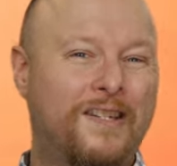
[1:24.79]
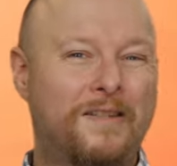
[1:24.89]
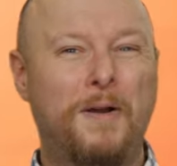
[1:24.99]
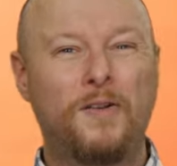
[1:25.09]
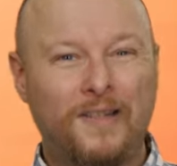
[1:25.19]
is
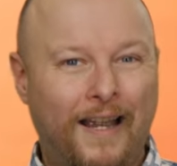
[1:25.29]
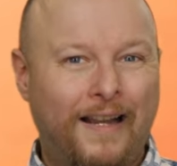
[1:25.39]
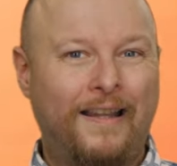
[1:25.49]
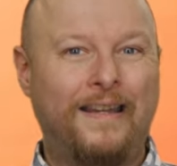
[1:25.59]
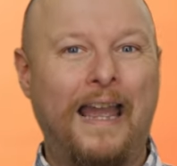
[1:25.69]
most
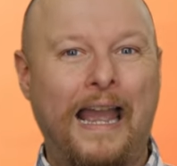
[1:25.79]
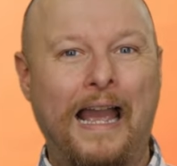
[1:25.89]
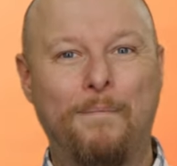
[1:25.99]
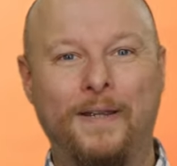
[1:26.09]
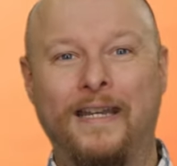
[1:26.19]
likely to
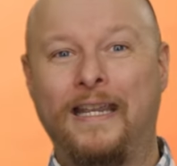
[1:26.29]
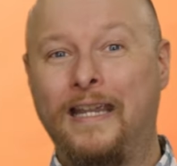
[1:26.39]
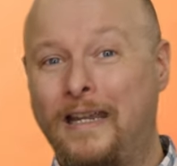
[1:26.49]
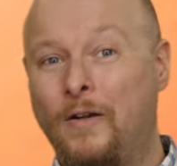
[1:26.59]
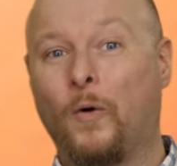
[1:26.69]
happen
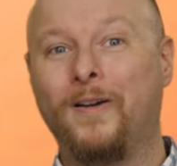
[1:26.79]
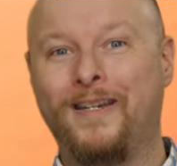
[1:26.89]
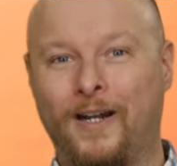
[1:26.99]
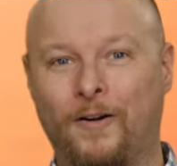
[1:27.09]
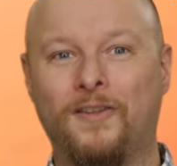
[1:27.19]
in or
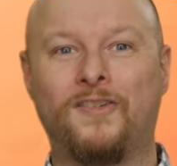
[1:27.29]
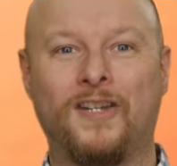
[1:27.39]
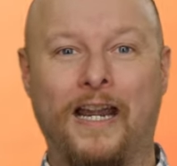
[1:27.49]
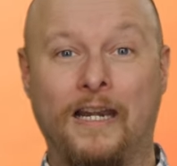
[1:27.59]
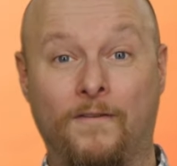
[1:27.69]
near the
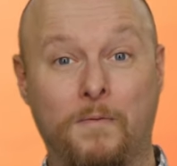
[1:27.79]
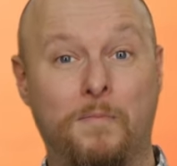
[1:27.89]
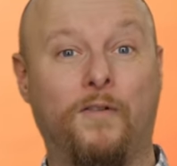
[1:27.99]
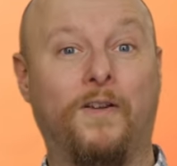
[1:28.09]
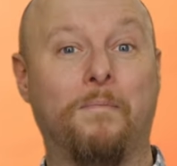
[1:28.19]
site of a
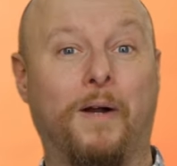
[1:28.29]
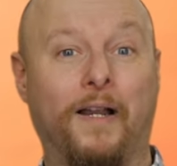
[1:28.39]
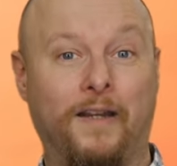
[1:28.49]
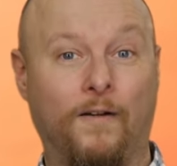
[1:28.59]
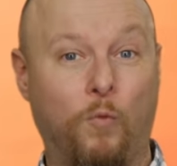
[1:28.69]
moving
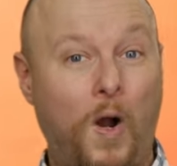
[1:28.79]
body of